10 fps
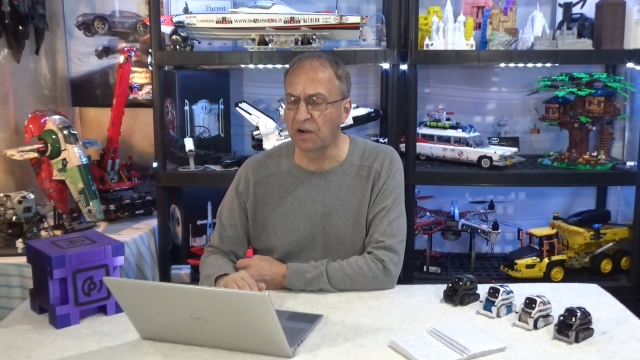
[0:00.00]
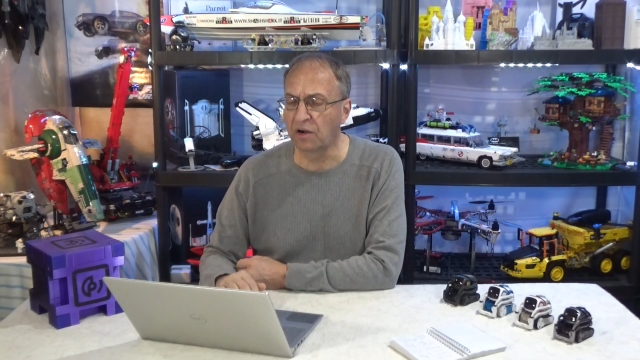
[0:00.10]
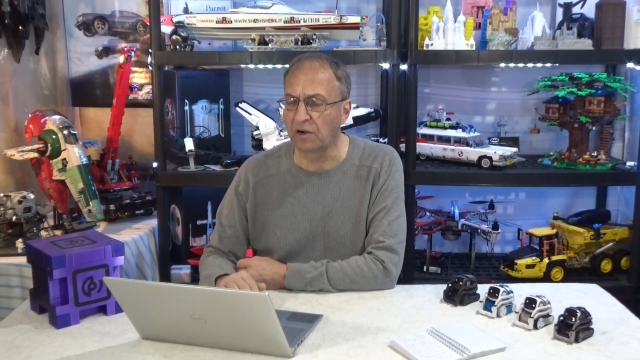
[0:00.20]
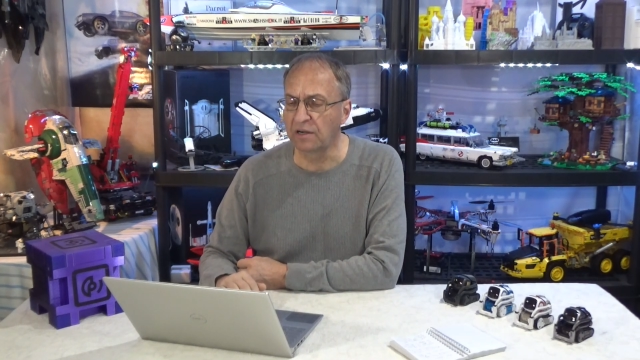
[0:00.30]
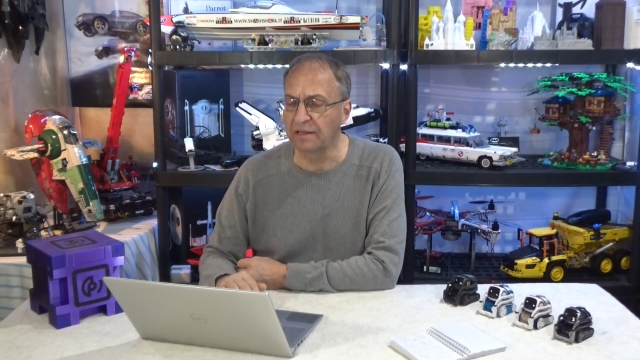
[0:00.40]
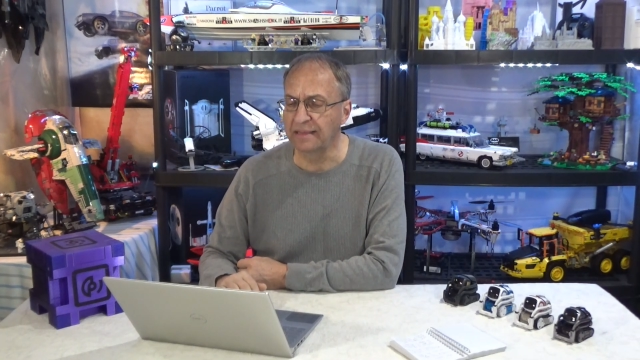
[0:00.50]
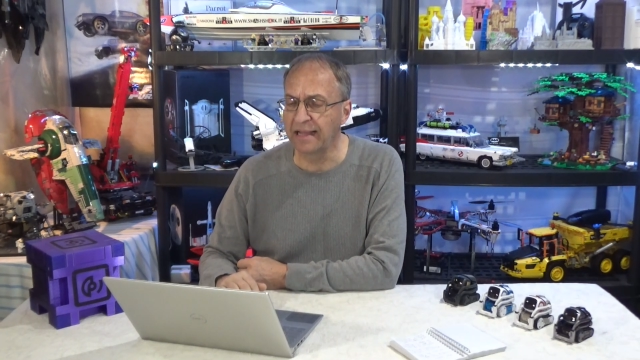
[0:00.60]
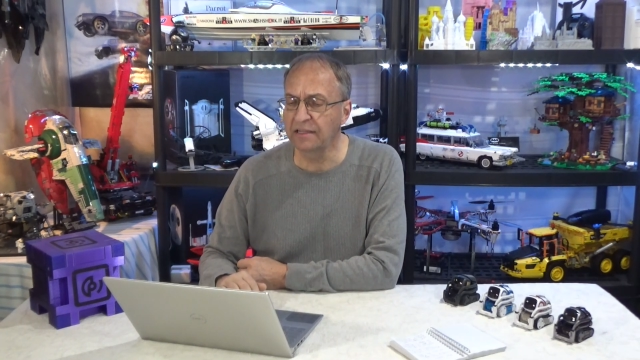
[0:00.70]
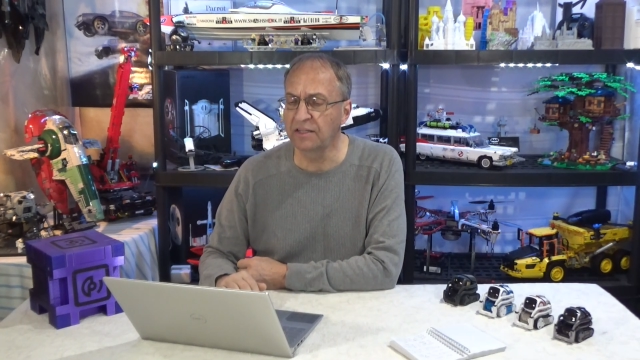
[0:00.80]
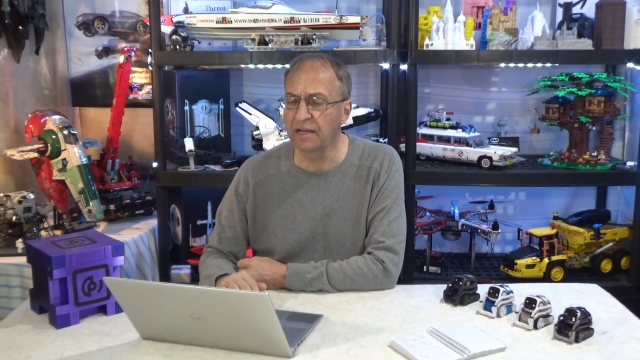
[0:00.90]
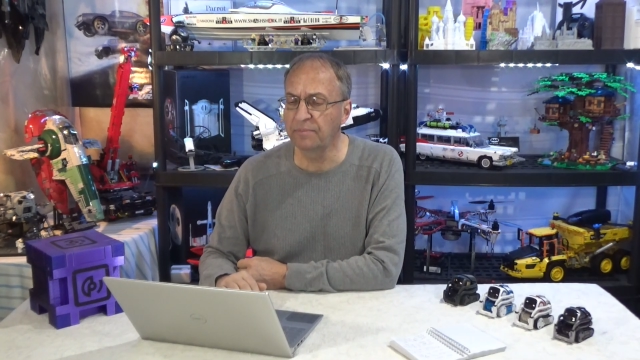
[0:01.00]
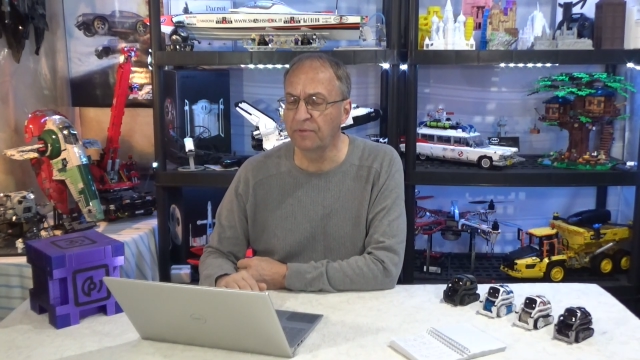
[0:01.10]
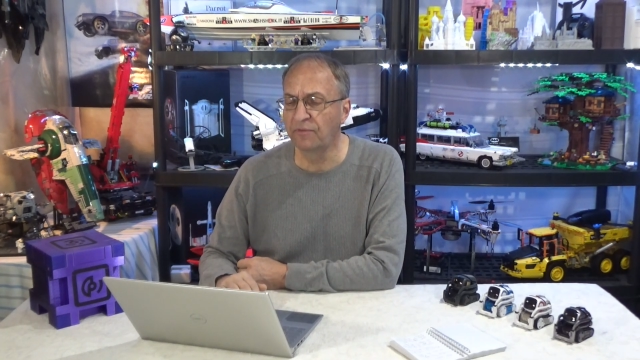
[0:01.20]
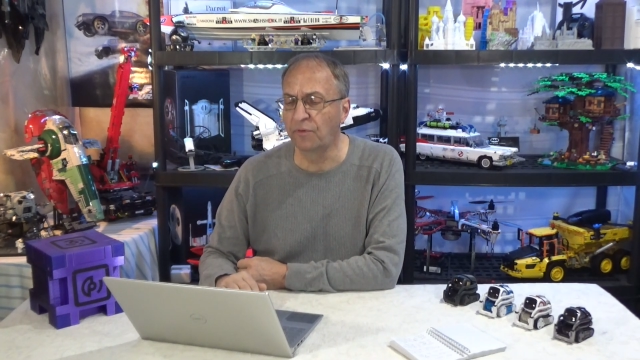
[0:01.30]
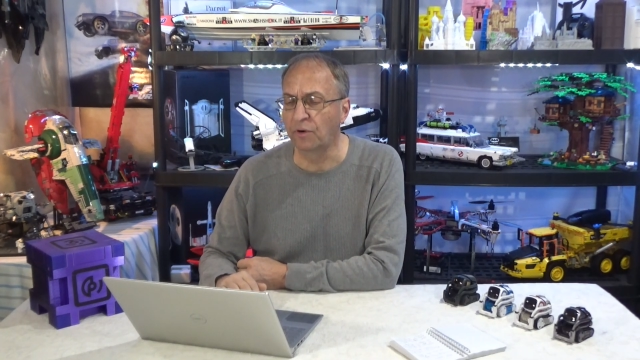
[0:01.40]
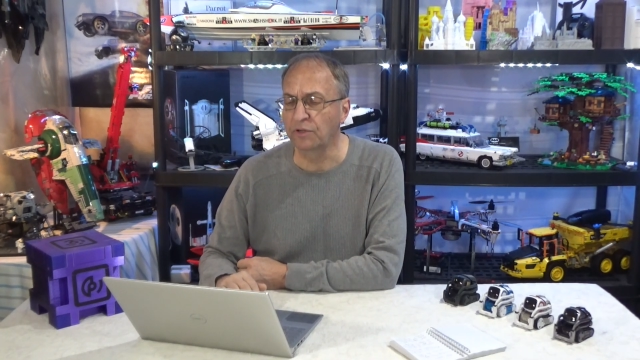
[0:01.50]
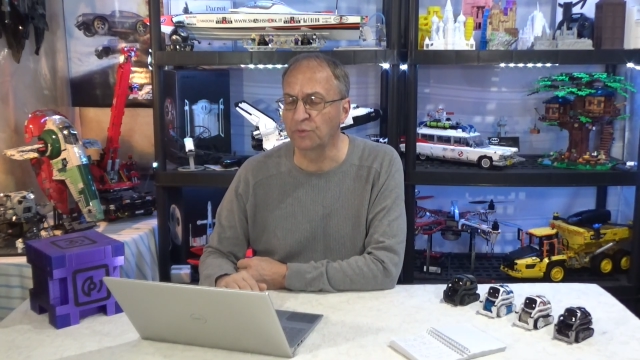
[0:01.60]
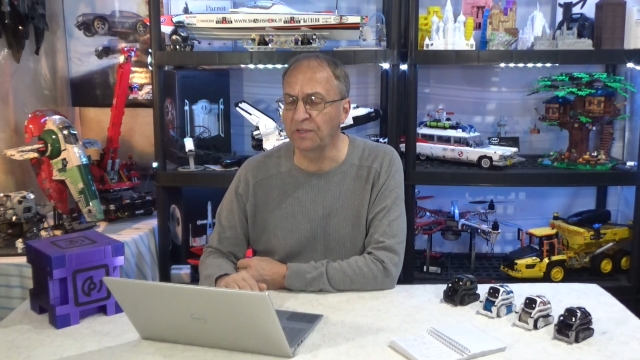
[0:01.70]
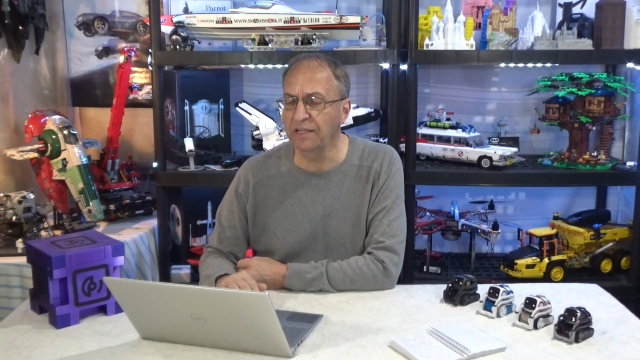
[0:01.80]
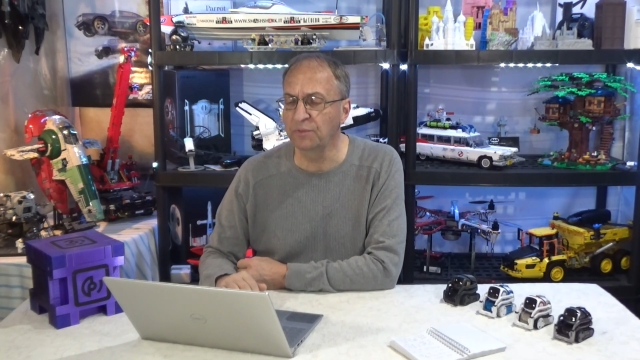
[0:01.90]
are lined up for
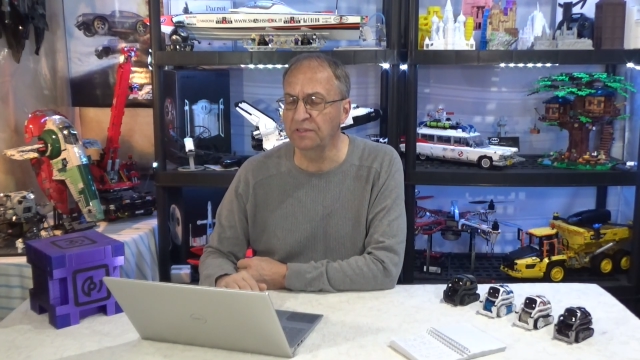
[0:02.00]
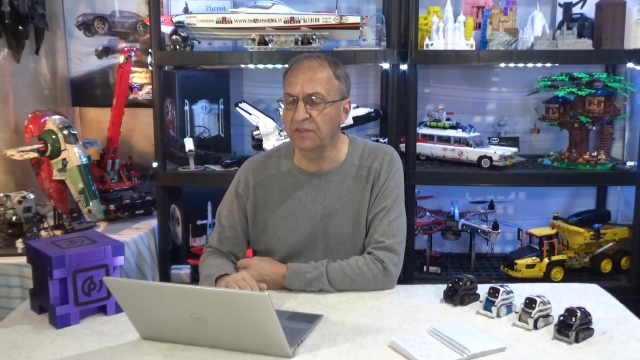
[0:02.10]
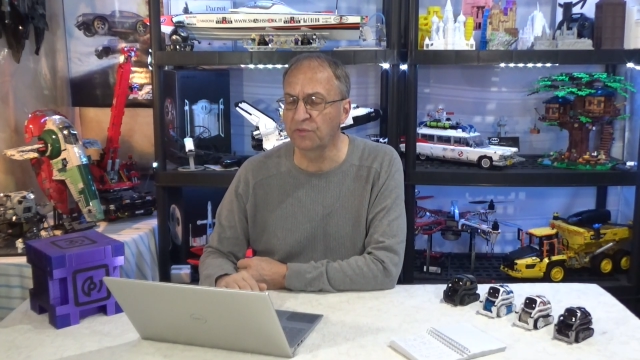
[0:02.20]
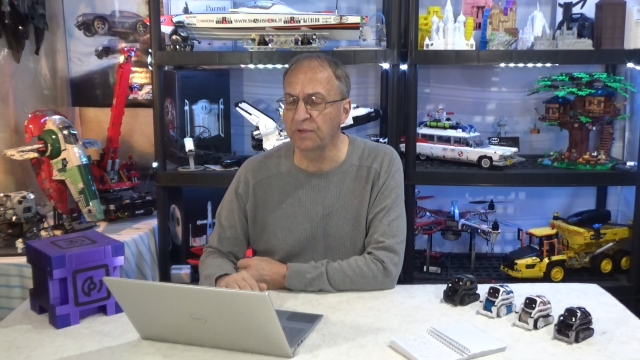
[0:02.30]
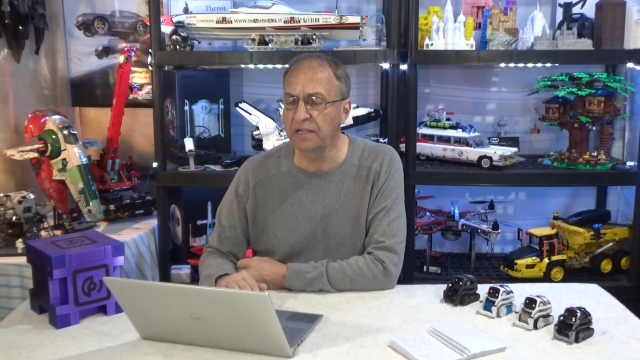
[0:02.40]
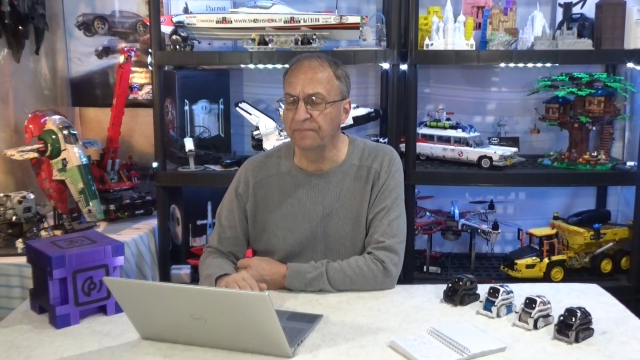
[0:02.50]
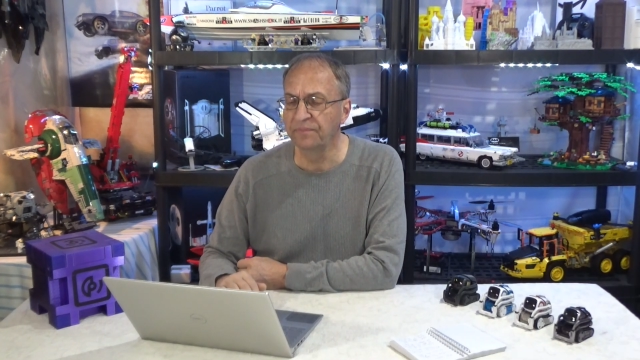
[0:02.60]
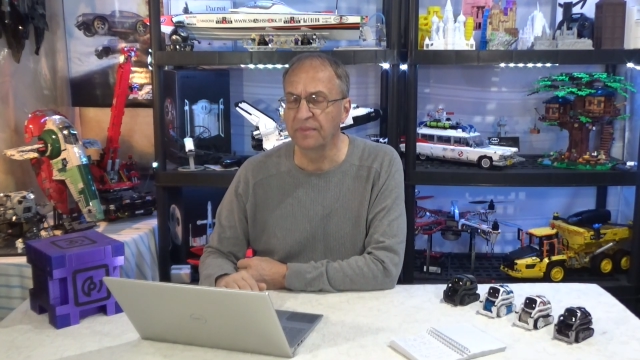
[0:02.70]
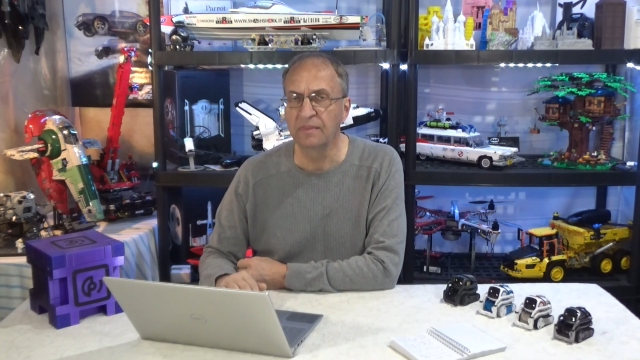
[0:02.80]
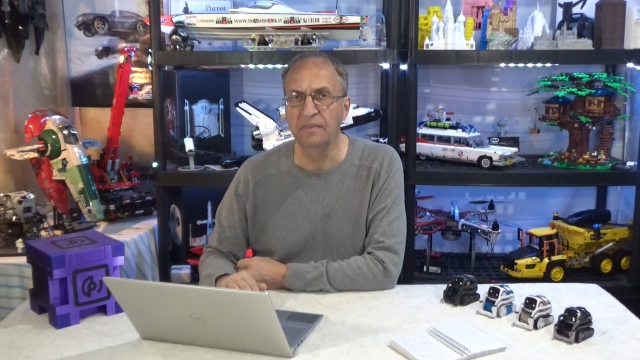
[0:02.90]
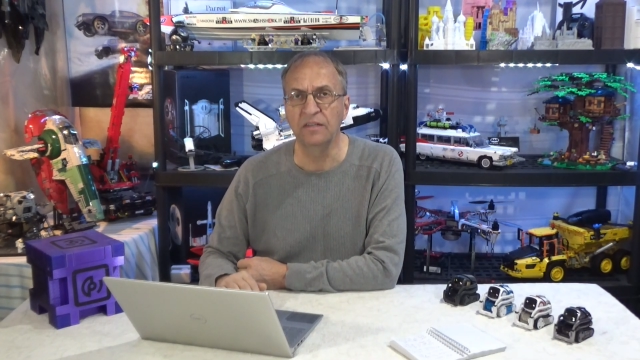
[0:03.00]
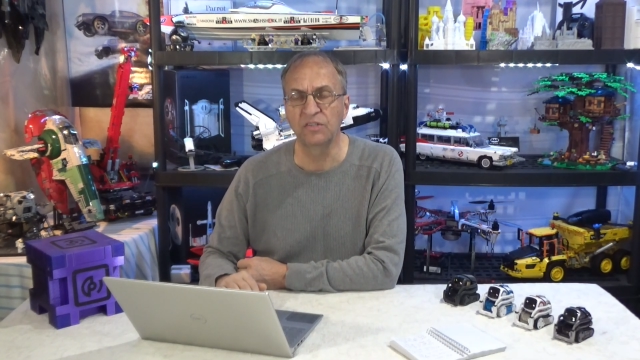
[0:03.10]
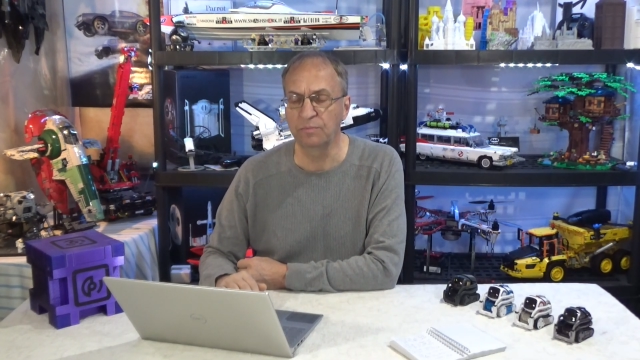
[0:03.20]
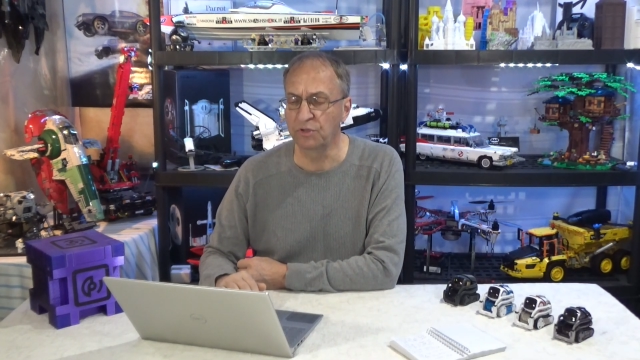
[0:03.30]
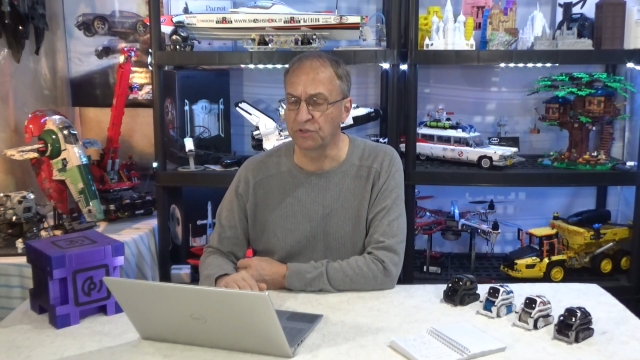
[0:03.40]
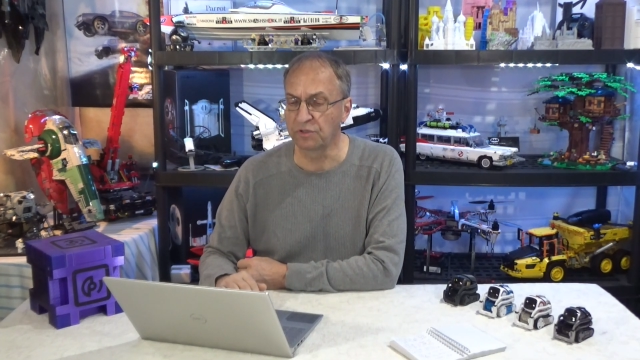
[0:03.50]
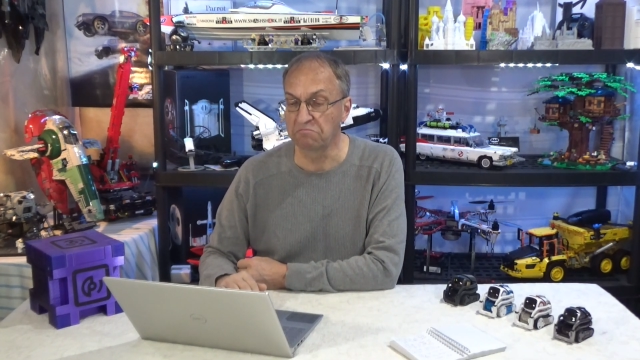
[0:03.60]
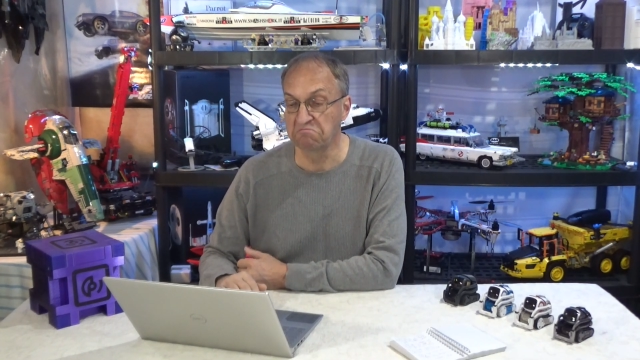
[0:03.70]
2023 distribution.